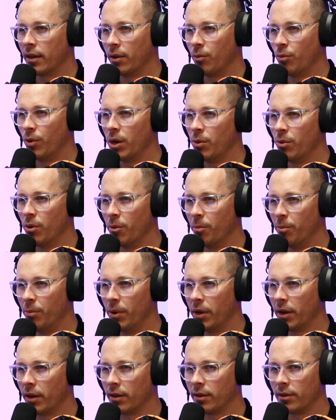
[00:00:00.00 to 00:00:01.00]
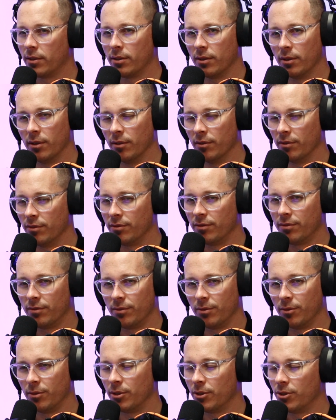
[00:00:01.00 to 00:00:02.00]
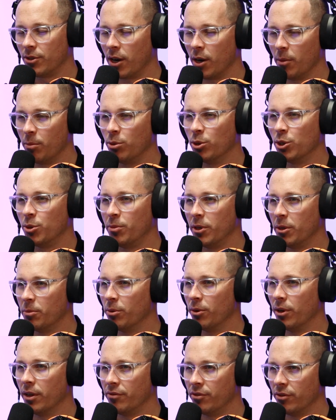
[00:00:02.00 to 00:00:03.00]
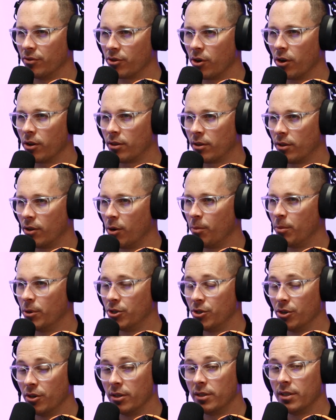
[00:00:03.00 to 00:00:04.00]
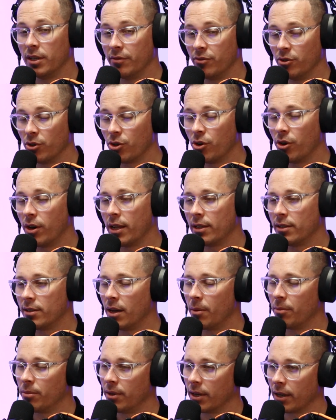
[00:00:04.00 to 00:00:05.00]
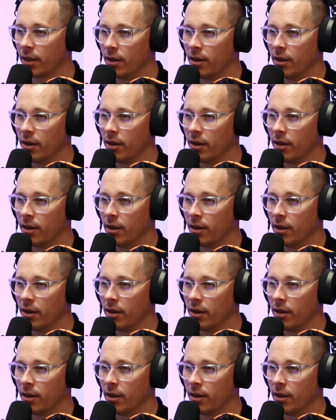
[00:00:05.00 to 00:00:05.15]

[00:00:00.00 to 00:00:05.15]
and we were big sort of trying to push people, if you've got the opportunity, if you're good at something,